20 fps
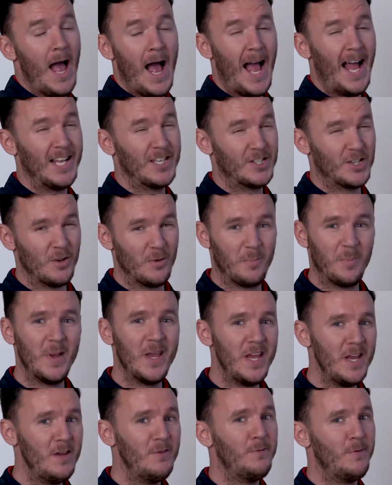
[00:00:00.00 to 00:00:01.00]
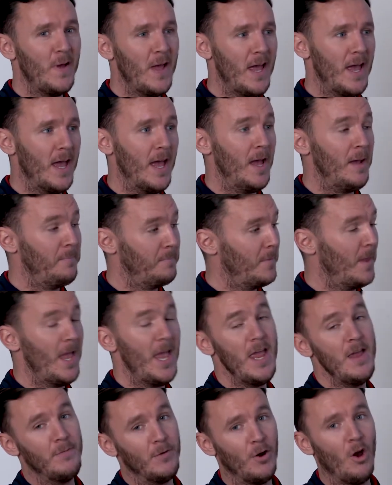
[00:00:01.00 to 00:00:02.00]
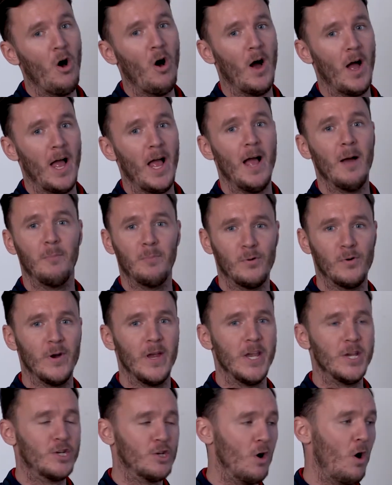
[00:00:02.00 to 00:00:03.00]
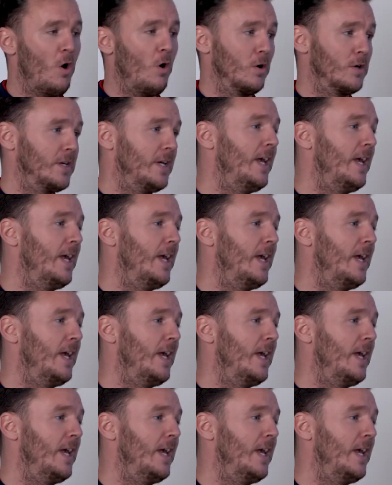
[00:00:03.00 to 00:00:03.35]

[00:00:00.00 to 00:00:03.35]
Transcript: and to be fair, even I am pretty shocked.